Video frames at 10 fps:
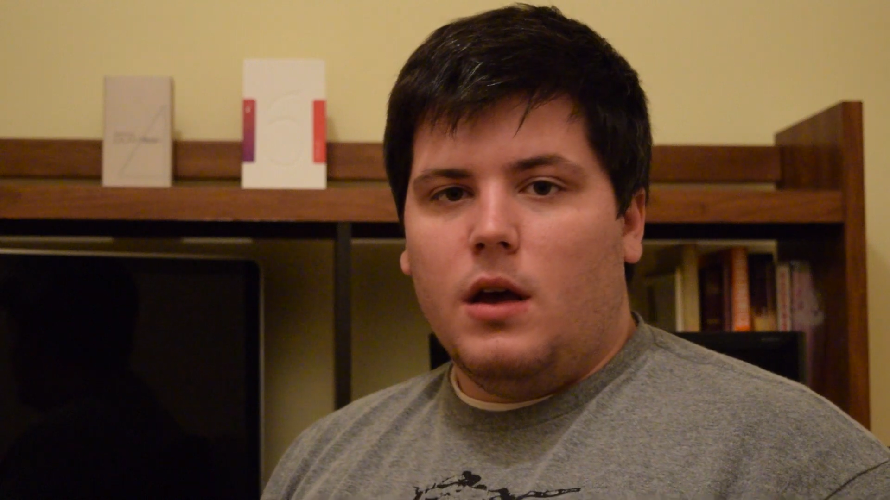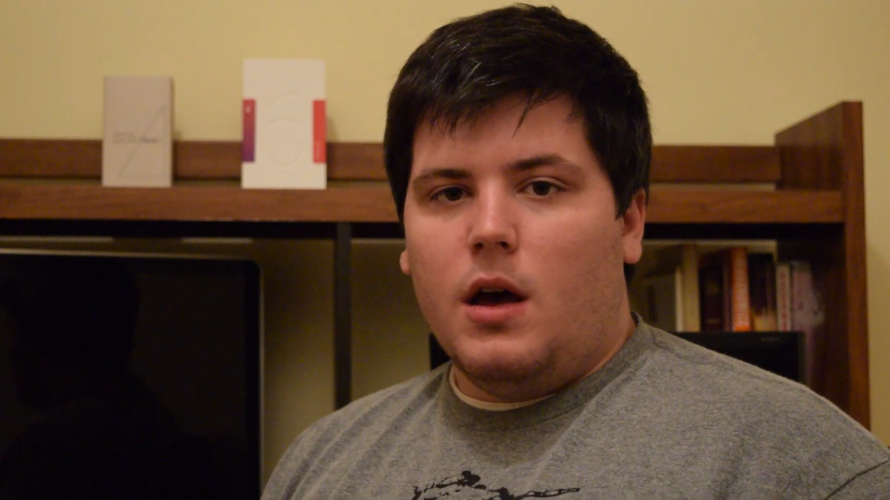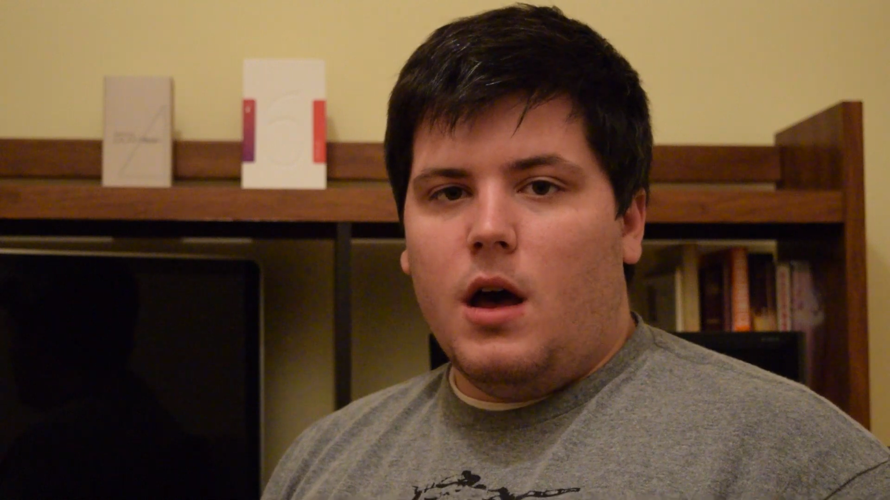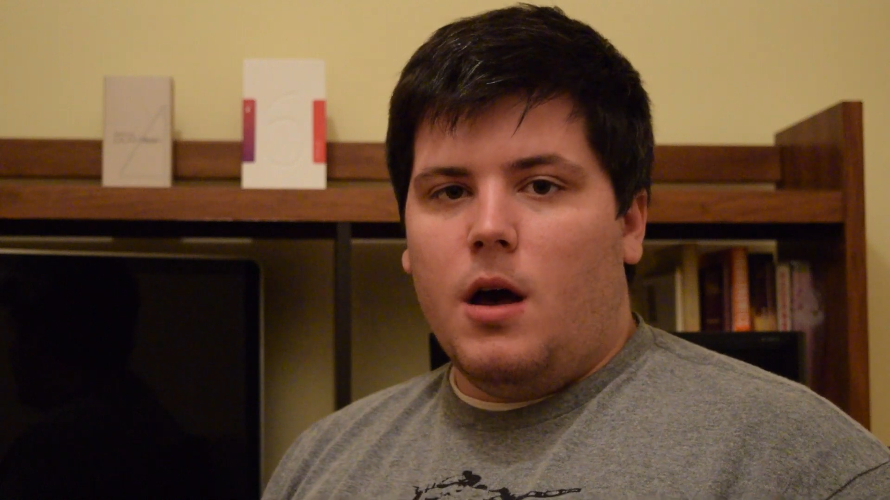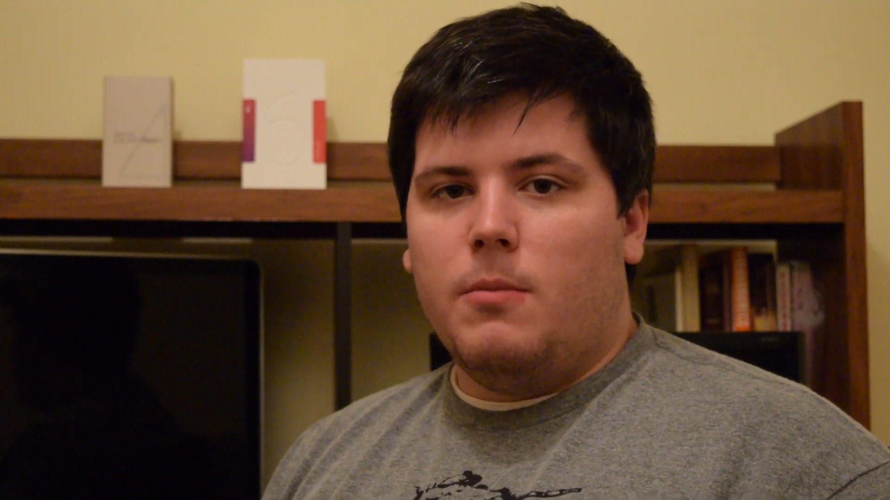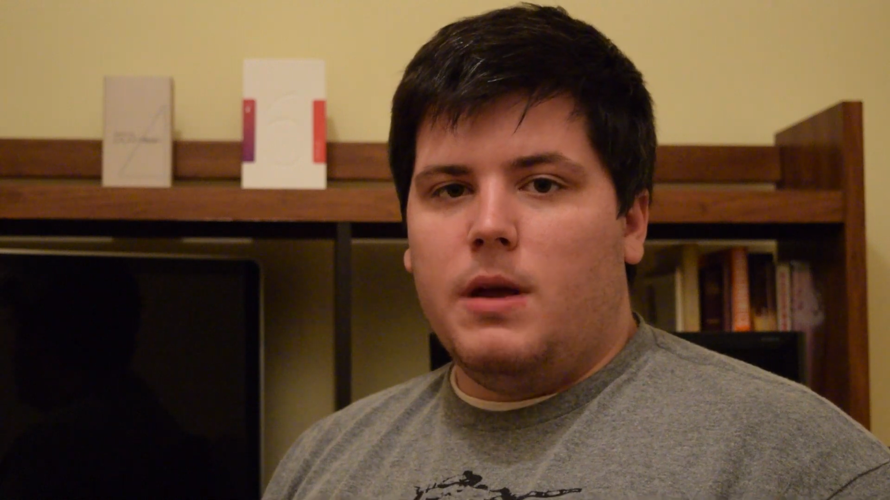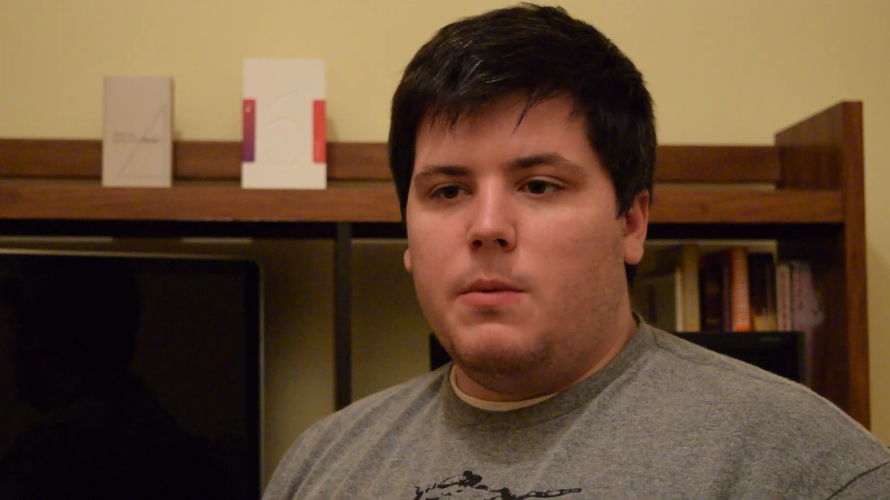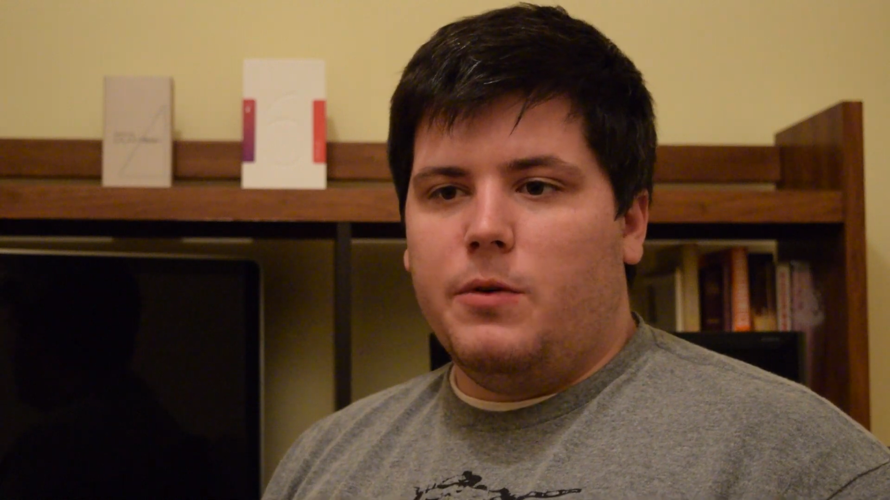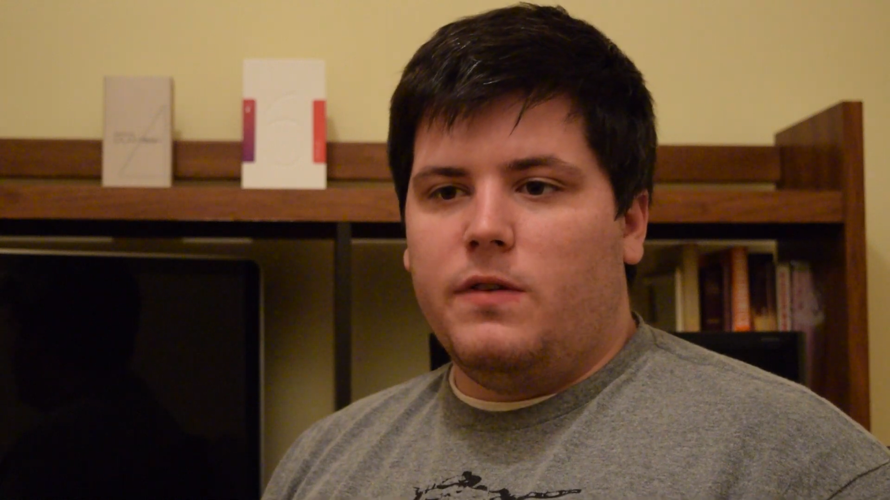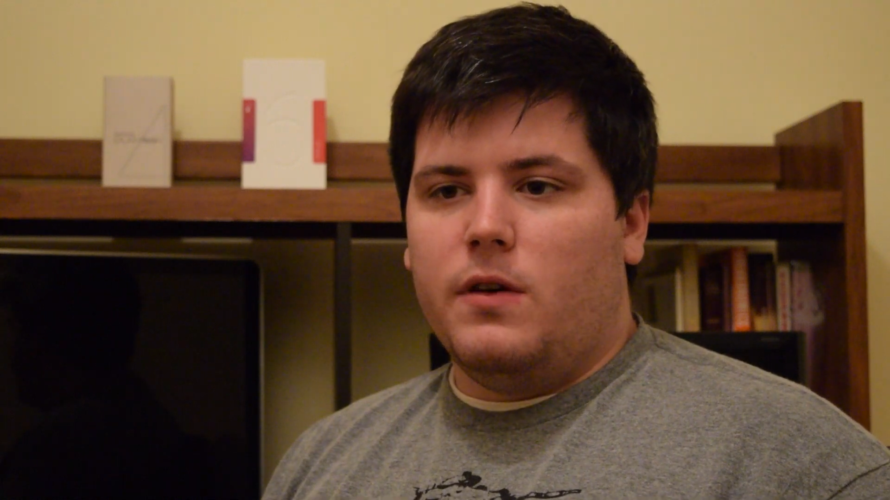
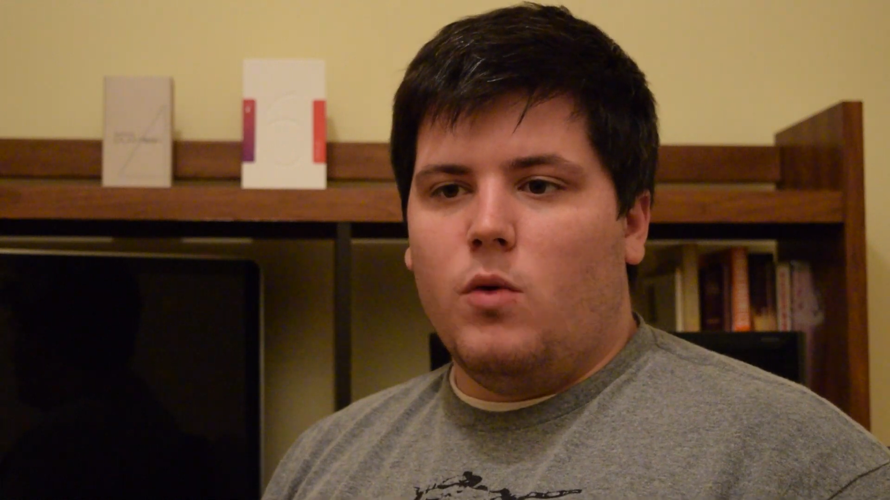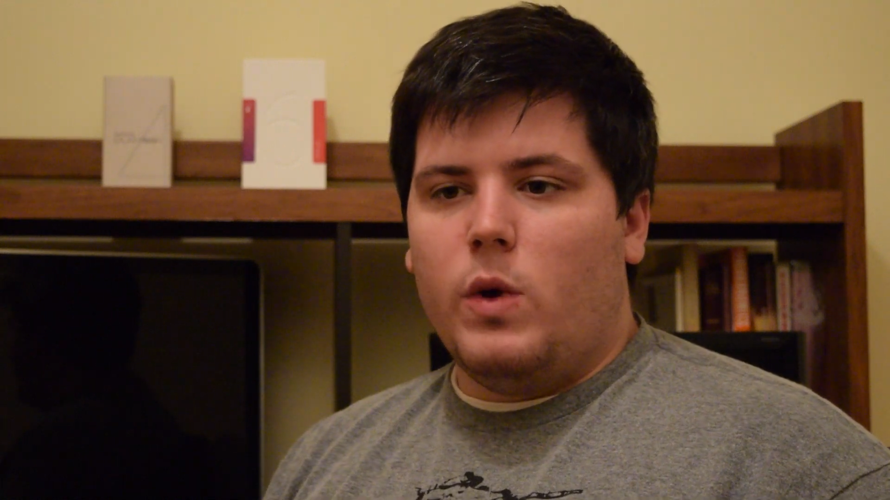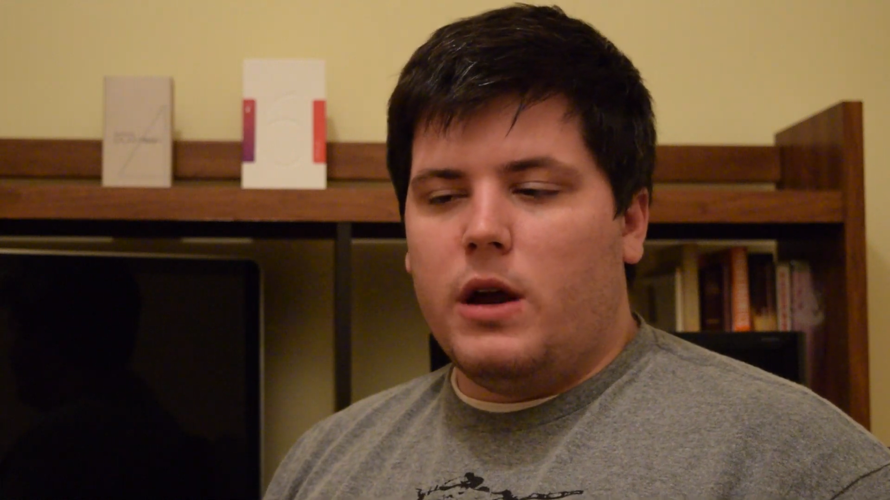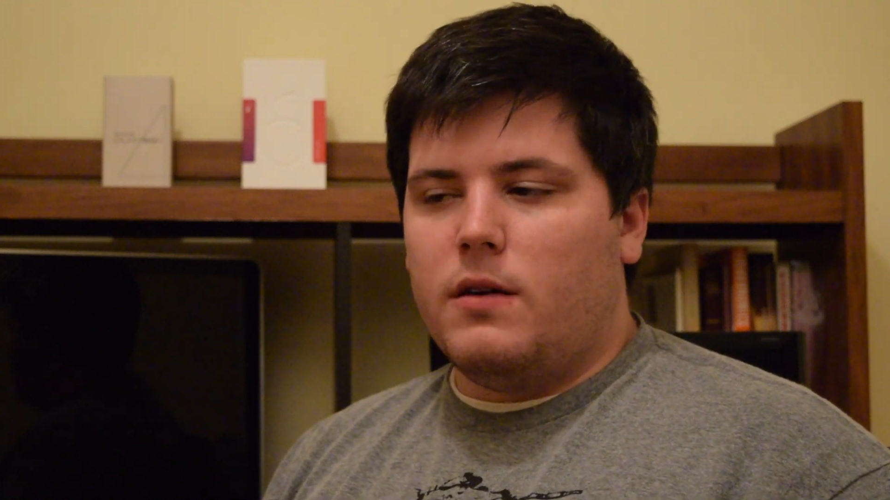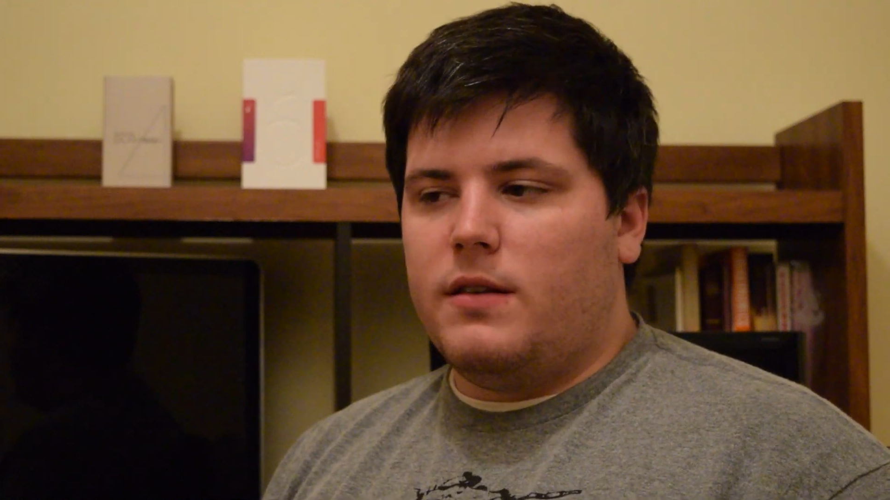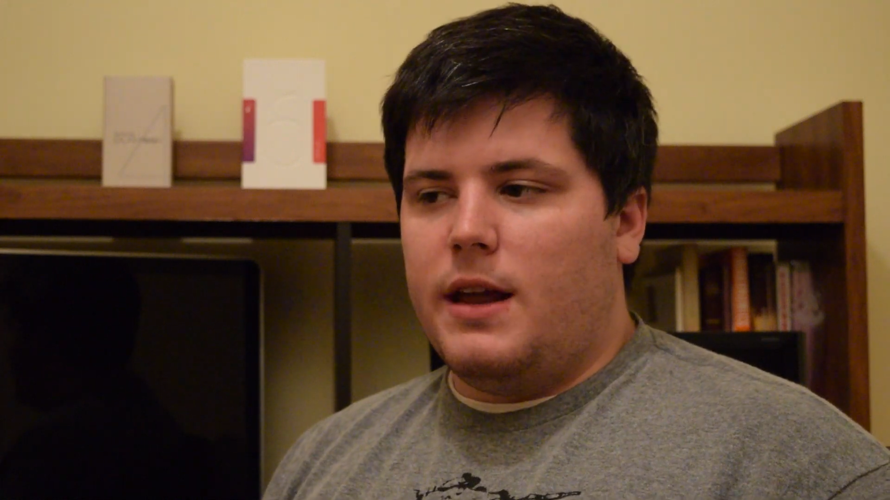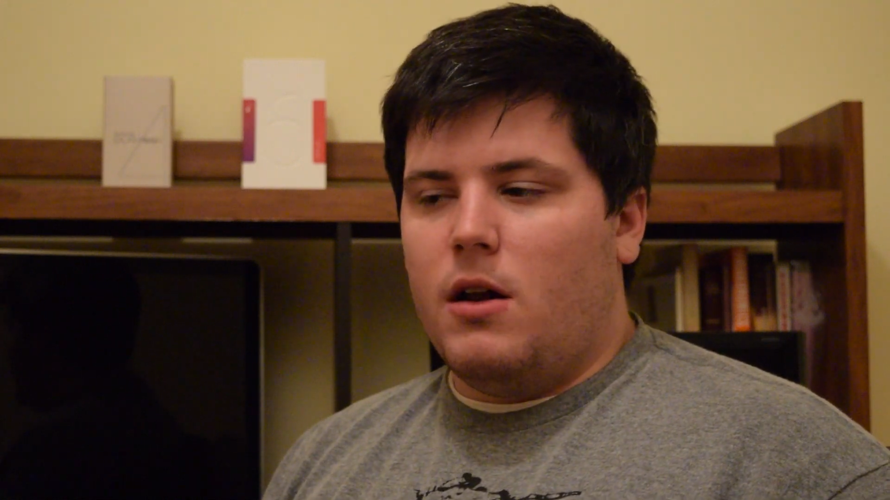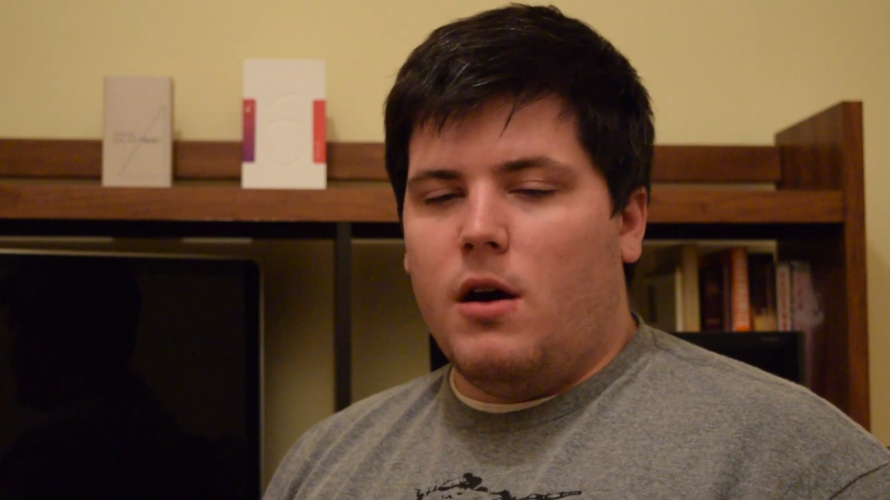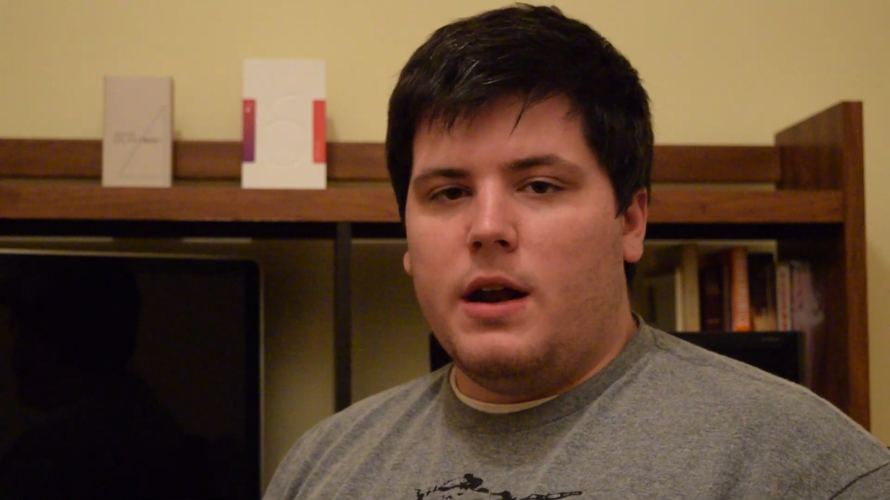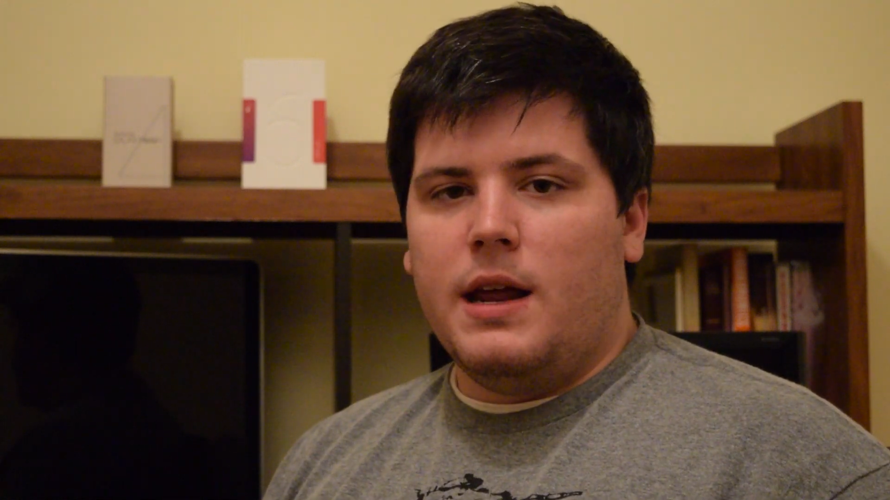It puts a weird
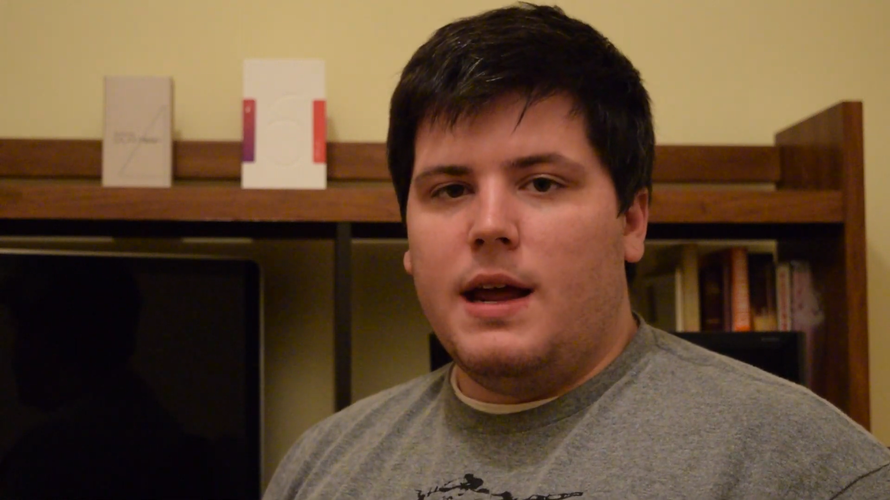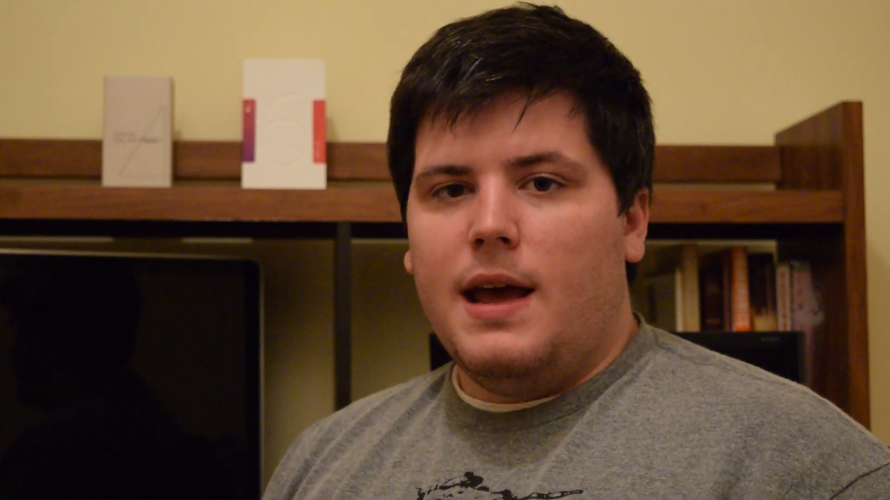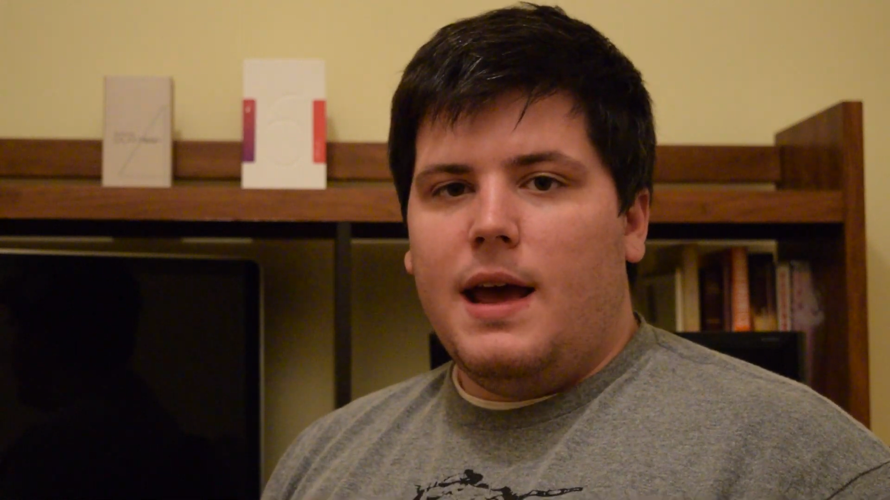tint on it.